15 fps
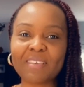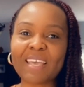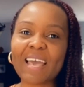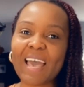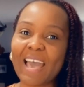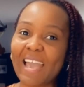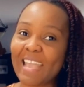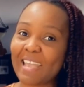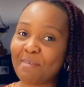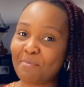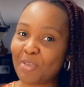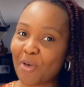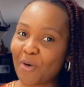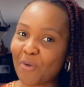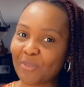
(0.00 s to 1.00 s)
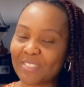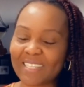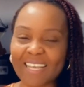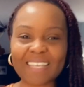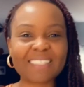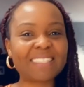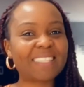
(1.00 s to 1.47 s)
I am your host
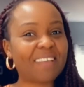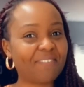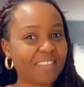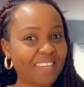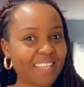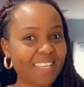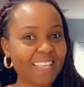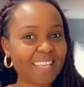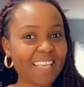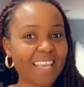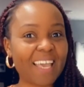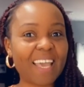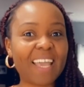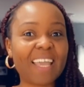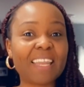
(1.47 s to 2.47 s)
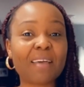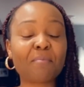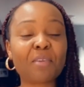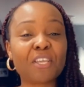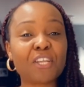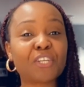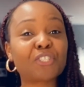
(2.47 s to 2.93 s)
Stephanie and I'm
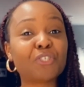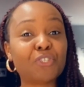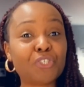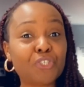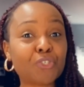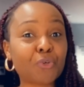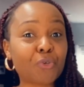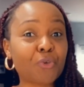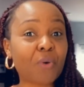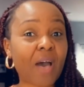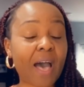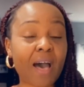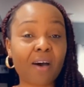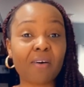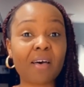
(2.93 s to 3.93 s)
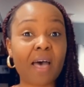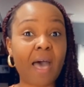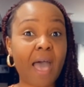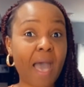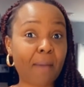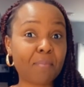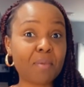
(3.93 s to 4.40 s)
here to show you how a
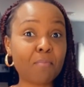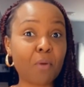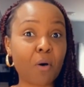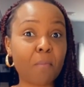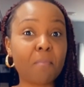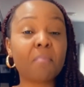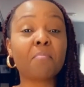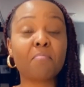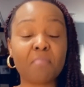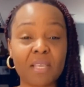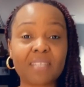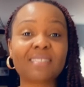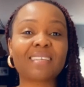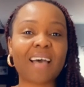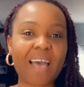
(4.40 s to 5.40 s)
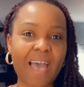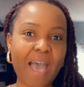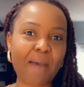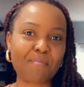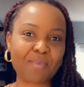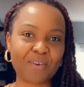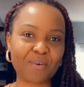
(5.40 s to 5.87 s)
happy mom makes a
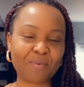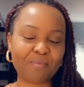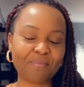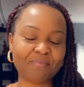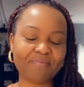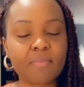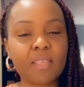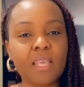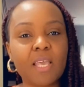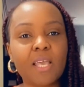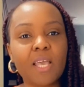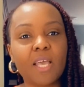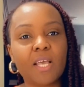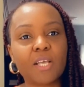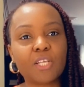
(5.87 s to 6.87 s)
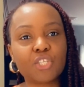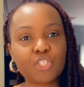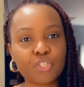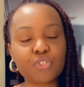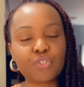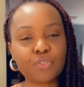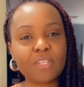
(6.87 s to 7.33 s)
happy home.
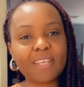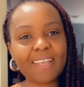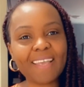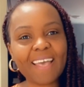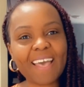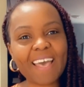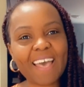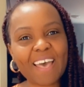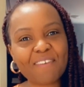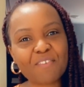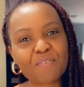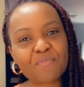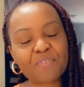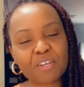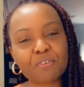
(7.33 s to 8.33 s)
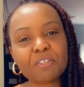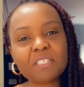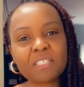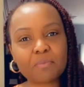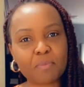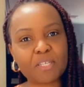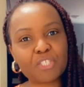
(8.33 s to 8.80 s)
So today I have a very
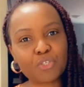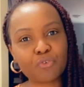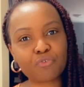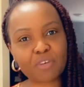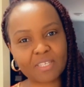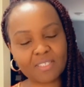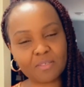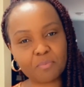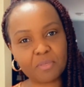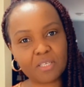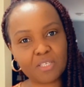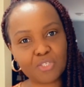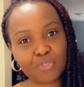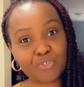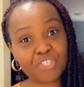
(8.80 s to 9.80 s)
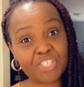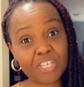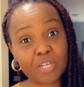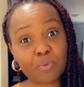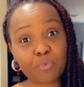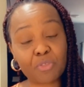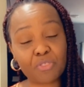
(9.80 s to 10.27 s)
special recipe to
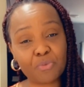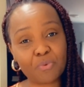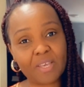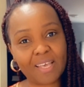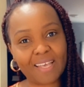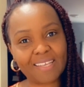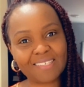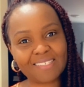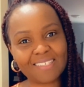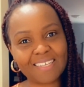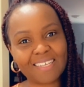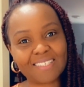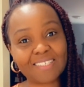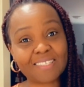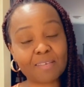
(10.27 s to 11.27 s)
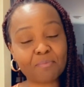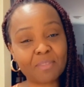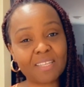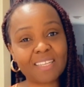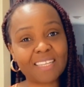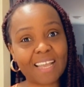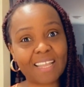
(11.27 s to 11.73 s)
share with you guys. It's
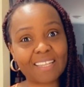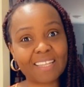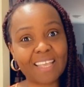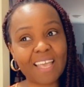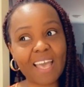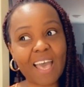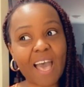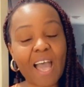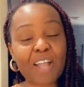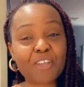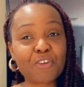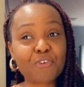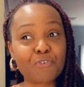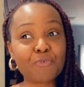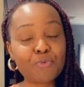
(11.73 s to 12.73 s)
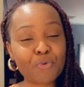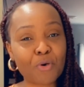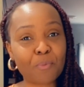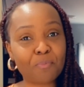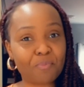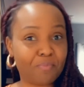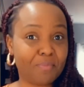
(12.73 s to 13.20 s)
something that I grew
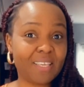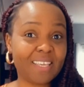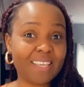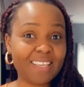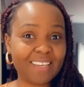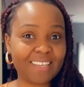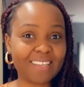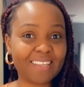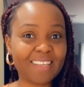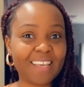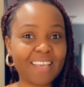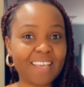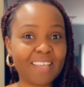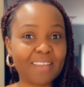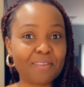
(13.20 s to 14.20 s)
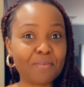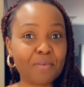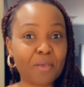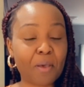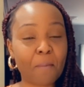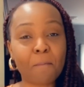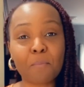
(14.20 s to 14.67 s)
up eating and
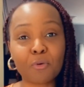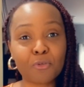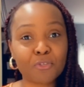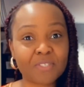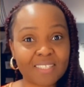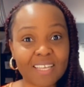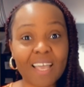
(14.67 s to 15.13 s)
most